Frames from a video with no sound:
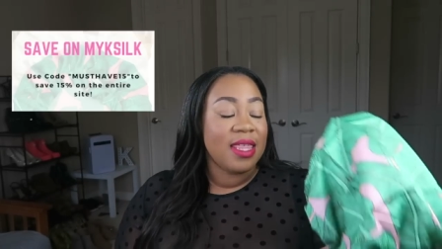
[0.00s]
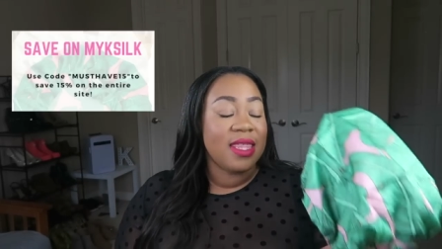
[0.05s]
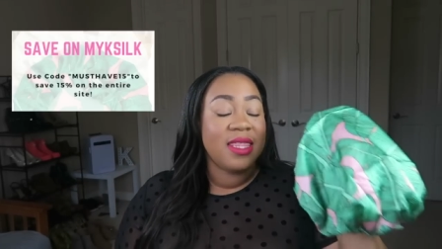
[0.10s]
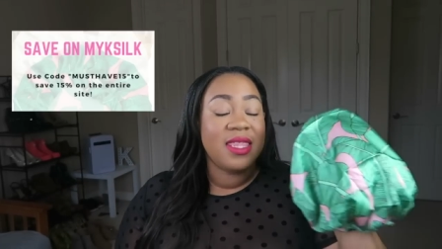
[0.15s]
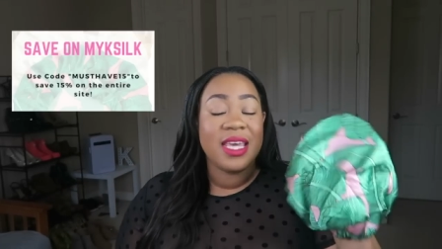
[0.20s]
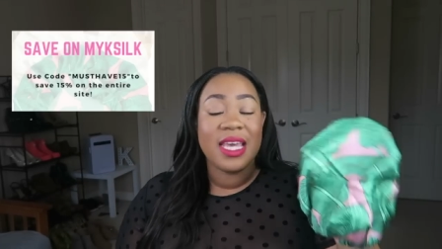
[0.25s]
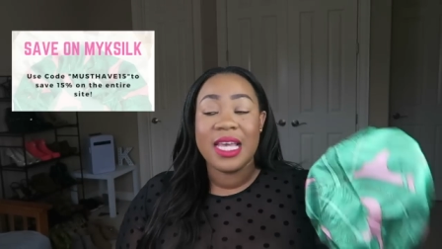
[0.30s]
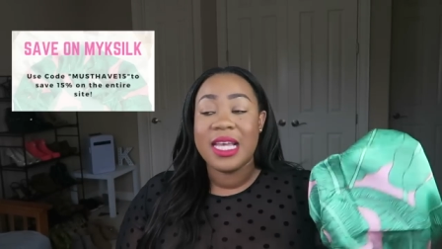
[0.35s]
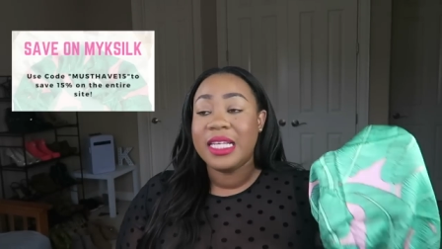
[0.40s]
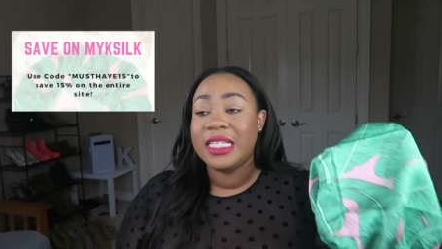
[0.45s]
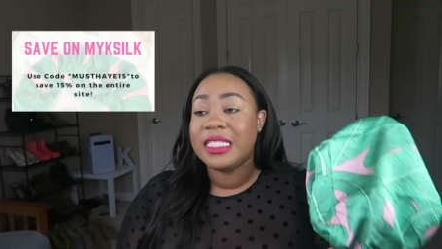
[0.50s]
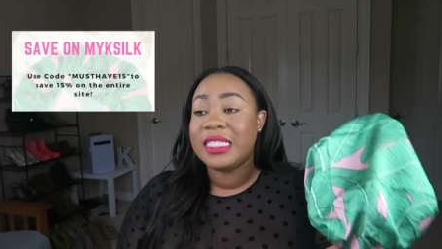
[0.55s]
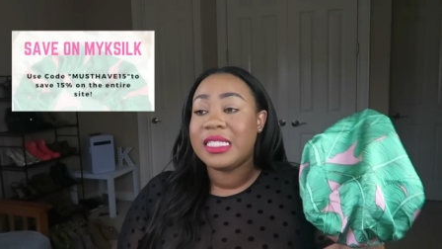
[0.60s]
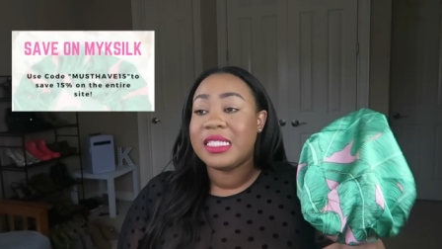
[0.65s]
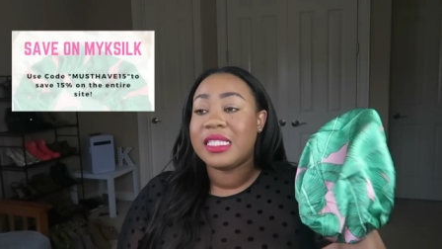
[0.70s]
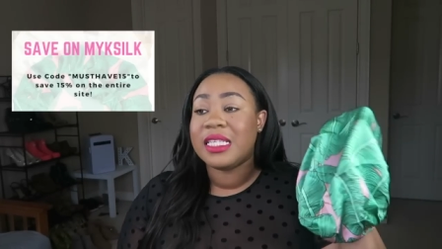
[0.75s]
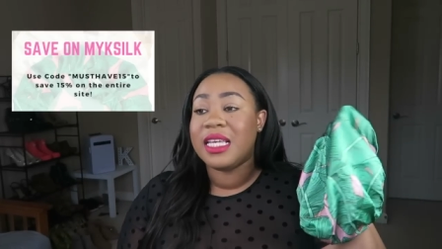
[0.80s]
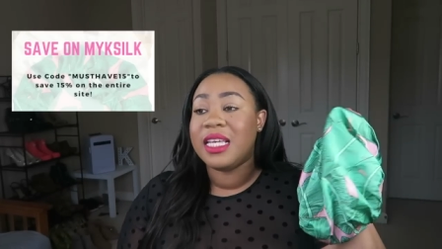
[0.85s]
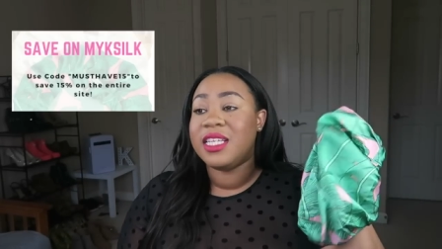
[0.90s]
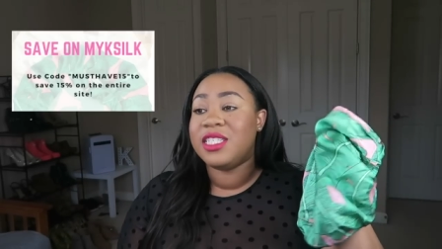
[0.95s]

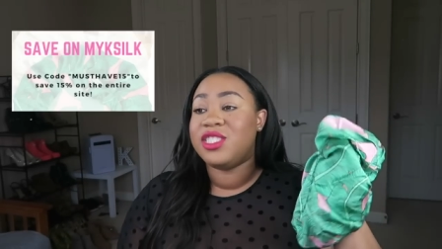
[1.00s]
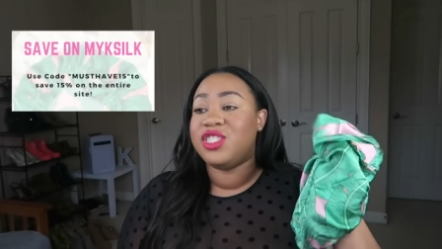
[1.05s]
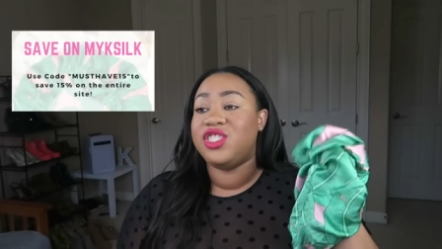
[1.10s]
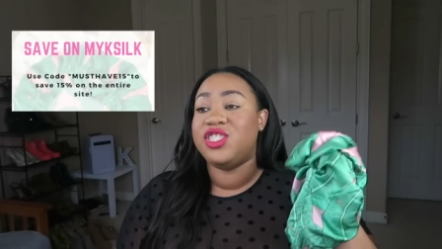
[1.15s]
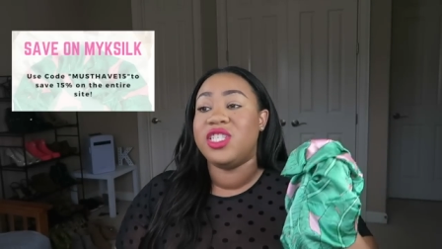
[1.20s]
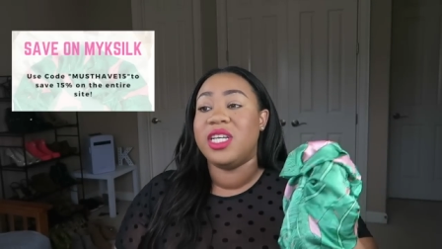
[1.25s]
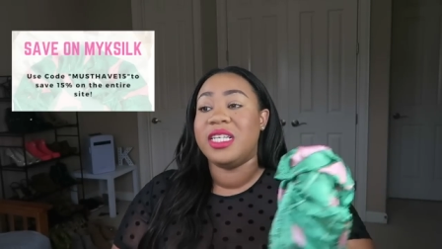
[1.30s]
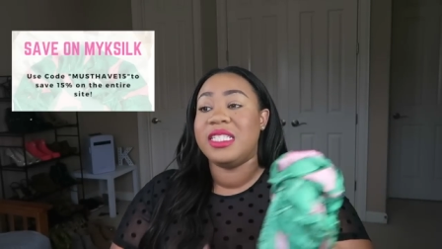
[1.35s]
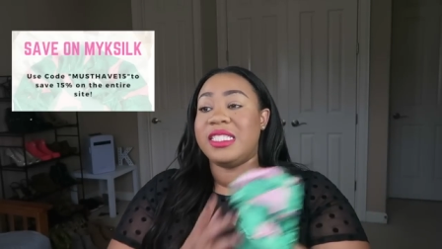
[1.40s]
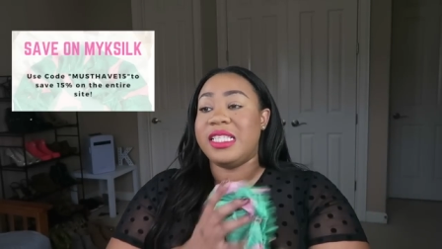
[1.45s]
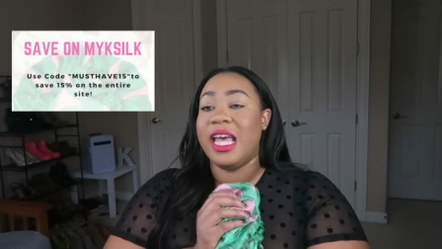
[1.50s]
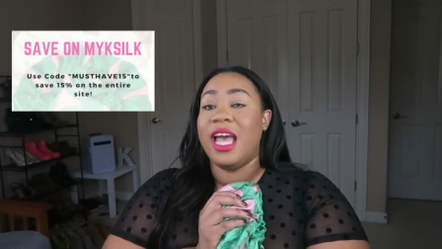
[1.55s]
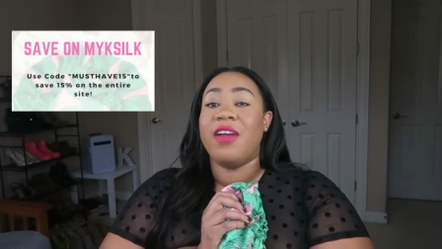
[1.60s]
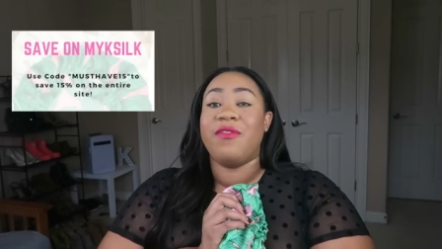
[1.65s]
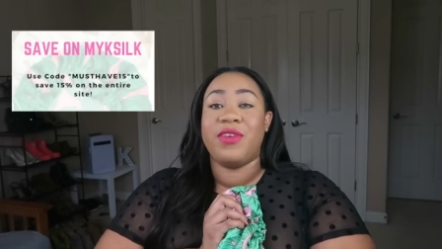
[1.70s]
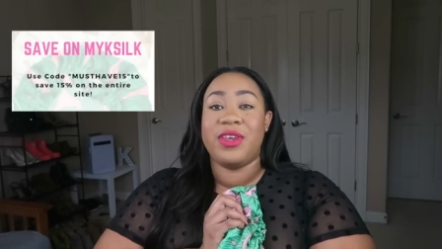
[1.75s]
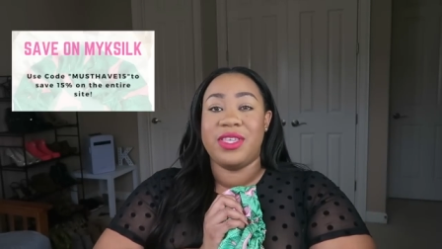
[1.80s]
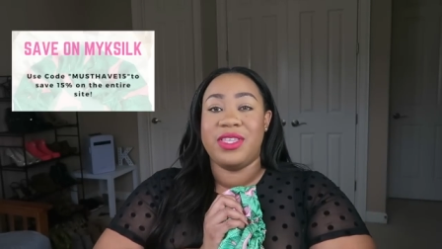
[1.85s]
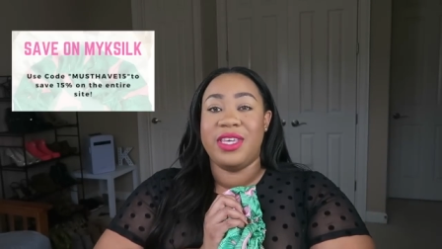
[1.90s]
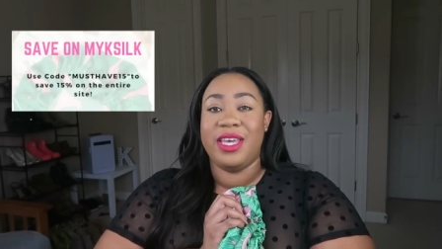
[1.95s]
This is just
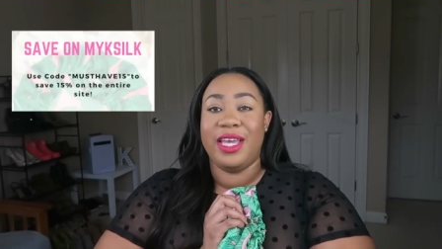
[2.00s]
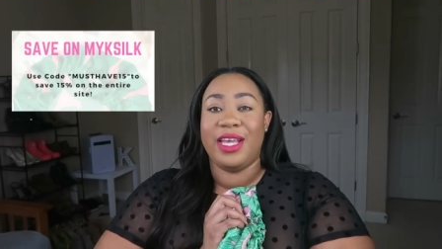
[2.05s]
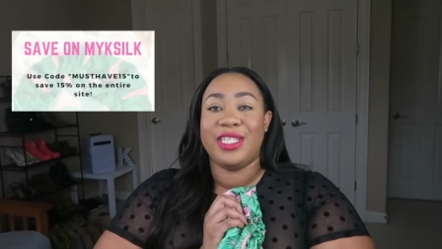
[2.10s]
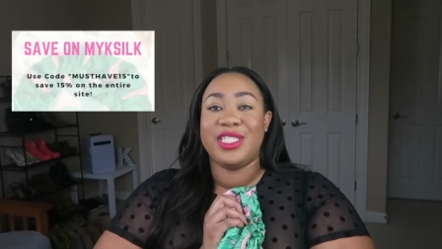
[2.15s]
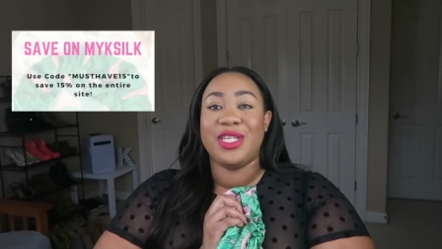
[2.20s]
everything.